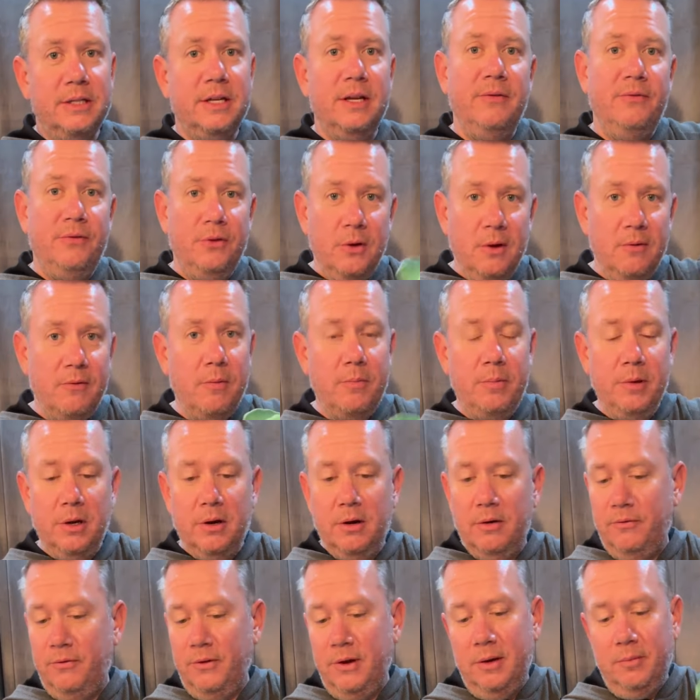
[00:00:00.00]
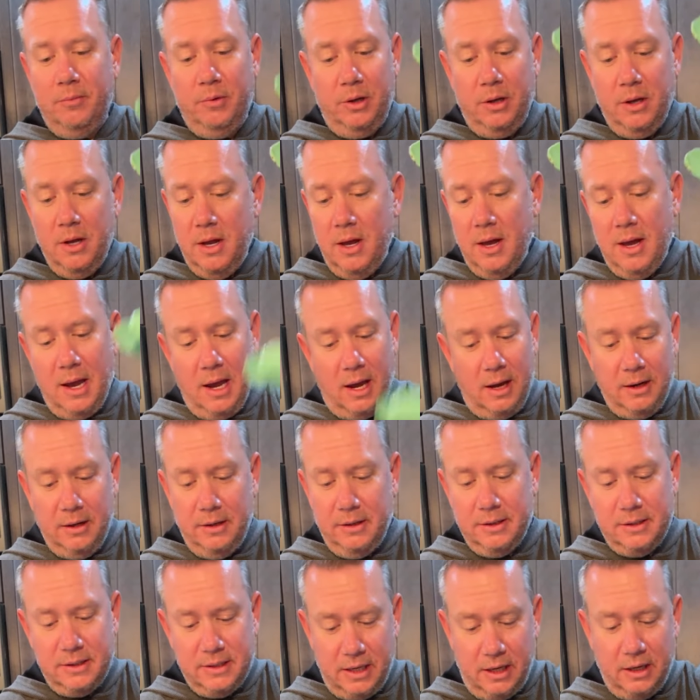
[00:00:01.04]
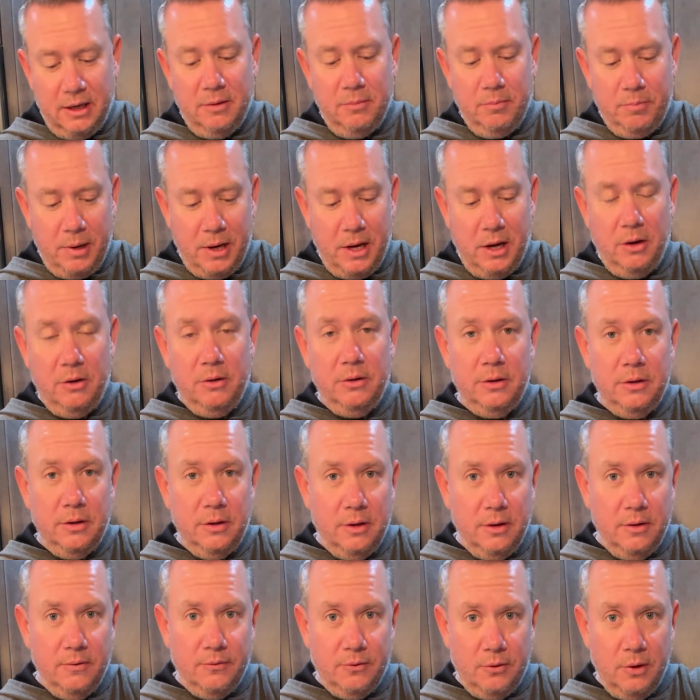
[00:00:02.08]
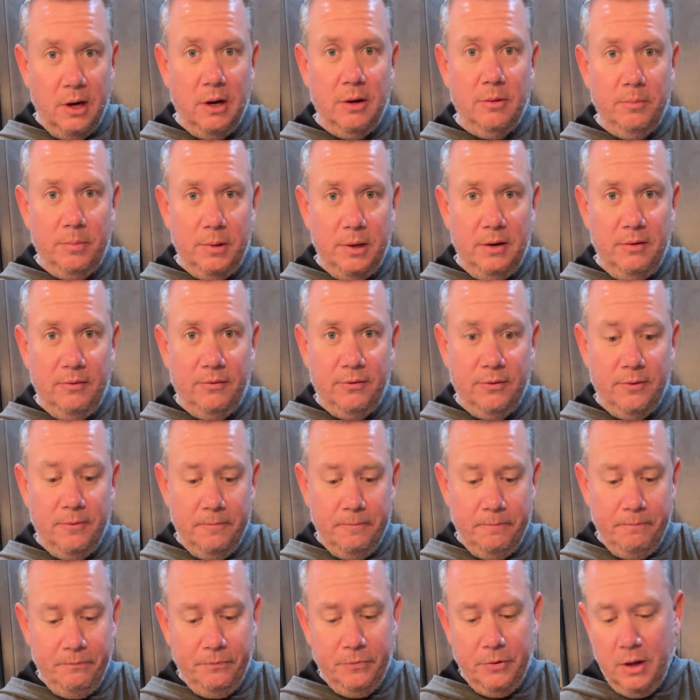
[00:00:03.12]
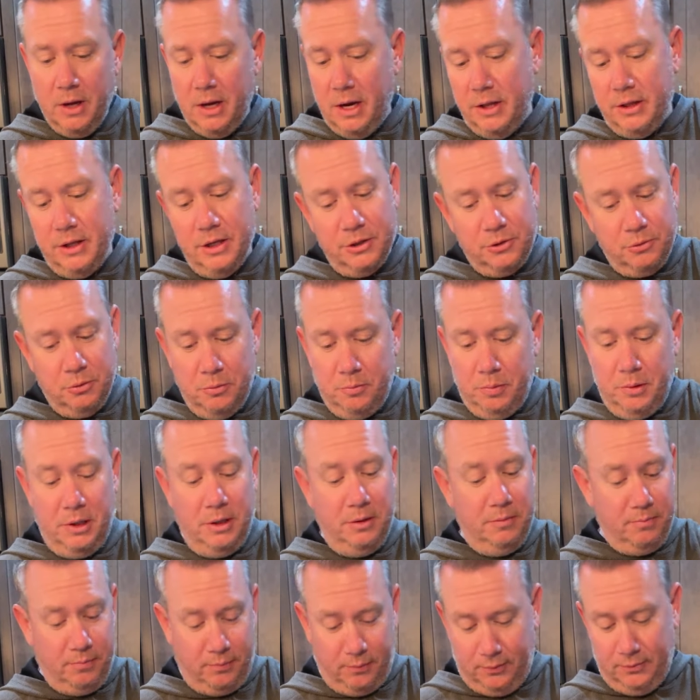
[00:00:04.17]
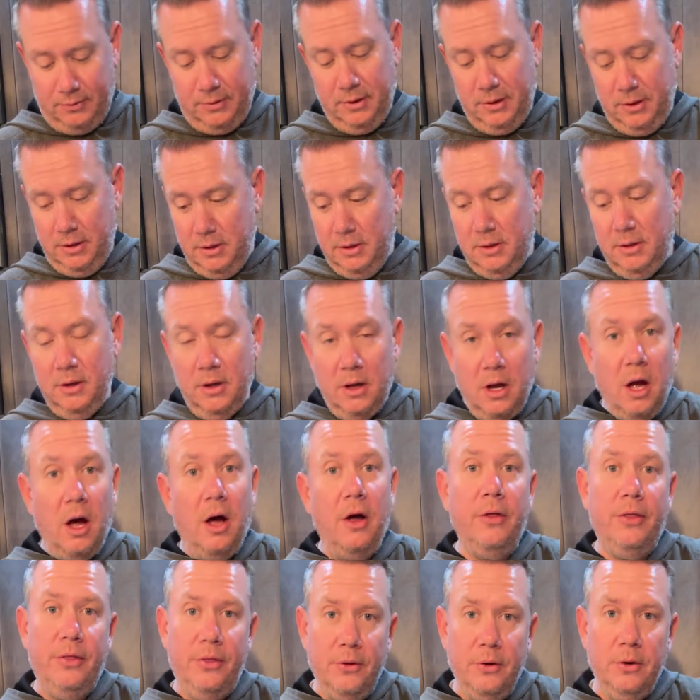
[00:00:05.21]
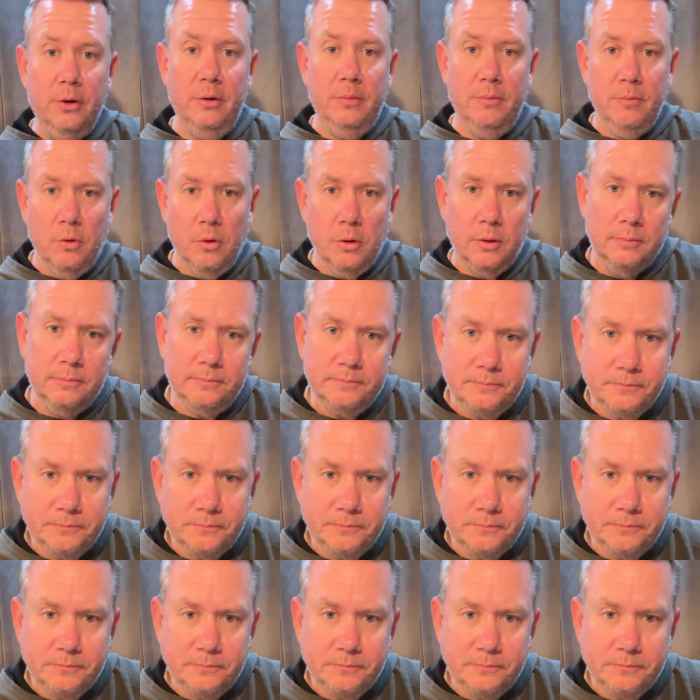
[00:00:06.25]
If you have a bigger family, add in a 2nd pound of ground beef, and this would be a 1/3 more.